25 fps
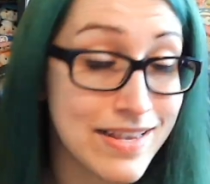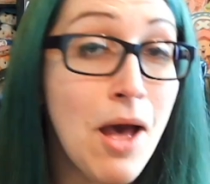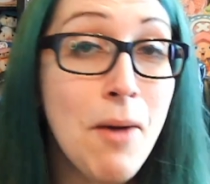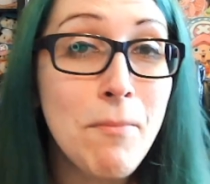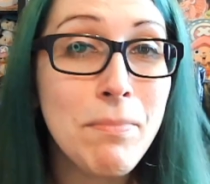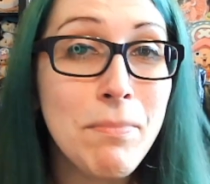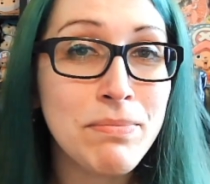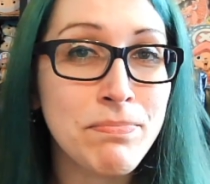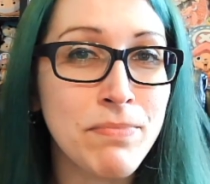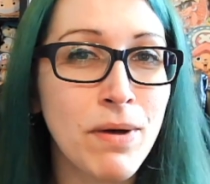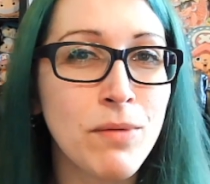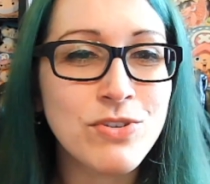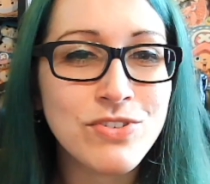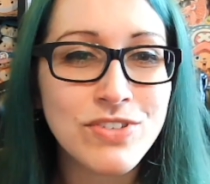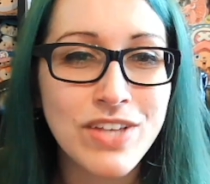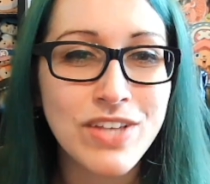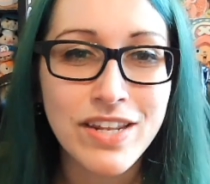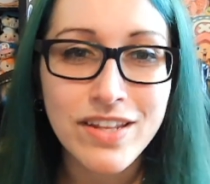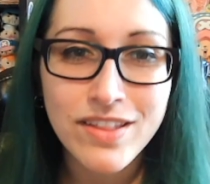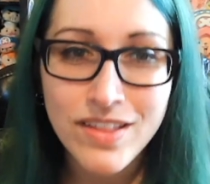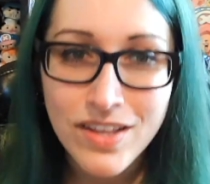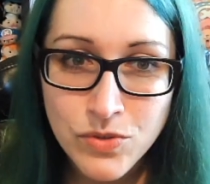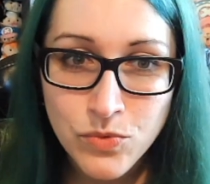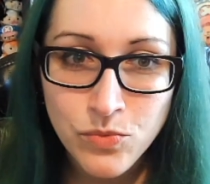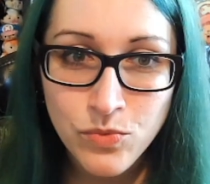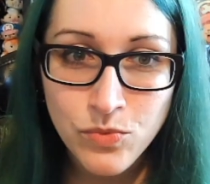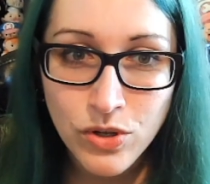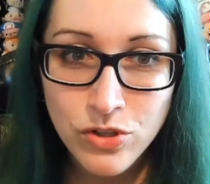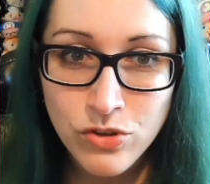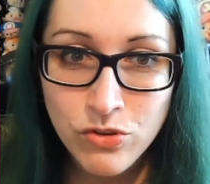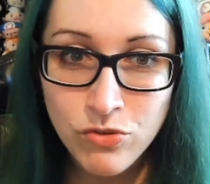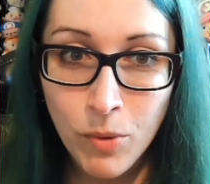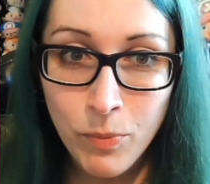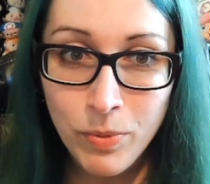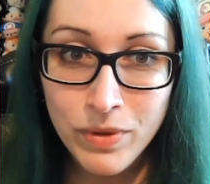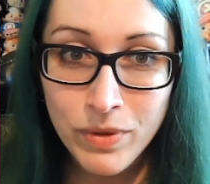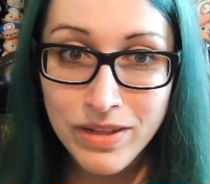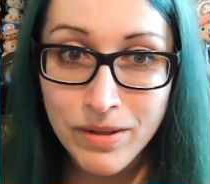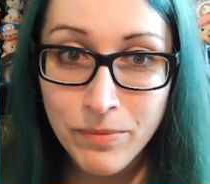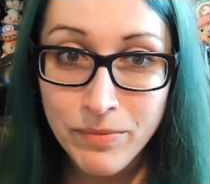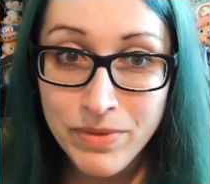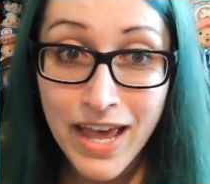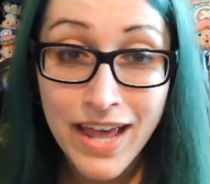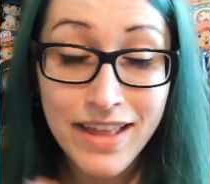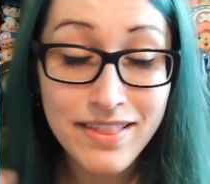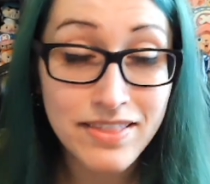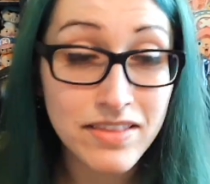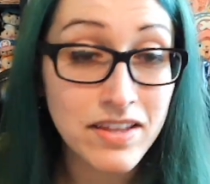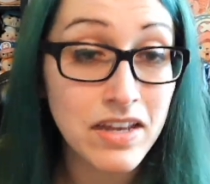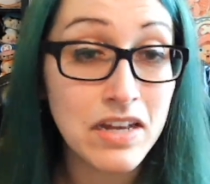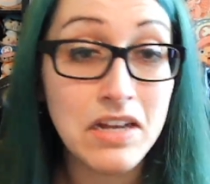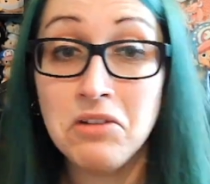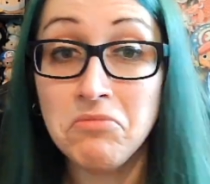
But Momo said he doesn't want to open them yet.